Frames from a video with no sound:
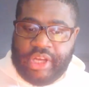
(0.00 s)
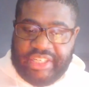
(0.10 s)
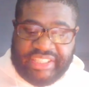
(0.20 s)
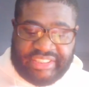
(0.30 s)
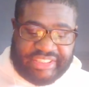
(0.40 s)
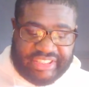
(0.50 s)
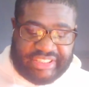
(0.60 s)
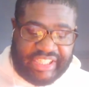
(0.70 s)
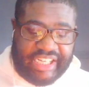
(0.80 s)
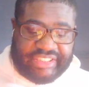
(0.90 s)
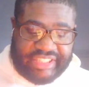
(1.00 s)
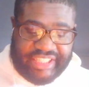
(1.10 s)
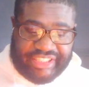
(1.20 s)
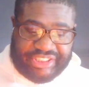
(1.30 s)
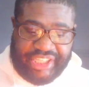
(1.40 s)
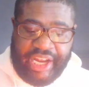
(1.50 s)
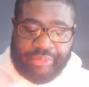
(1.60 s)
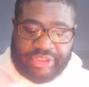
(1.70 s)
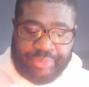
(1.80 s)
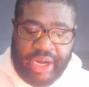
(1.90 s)
This is disgusting and
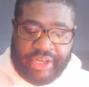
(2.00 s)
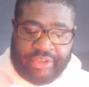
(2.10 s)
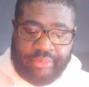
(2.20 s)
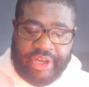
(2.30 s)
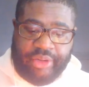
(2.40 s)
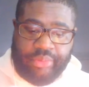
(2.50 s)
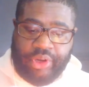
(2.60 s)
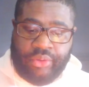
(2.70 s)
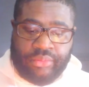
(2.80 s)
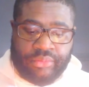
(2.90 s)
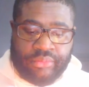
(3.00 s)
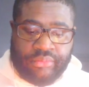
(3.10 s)
shameless by the committee, bro.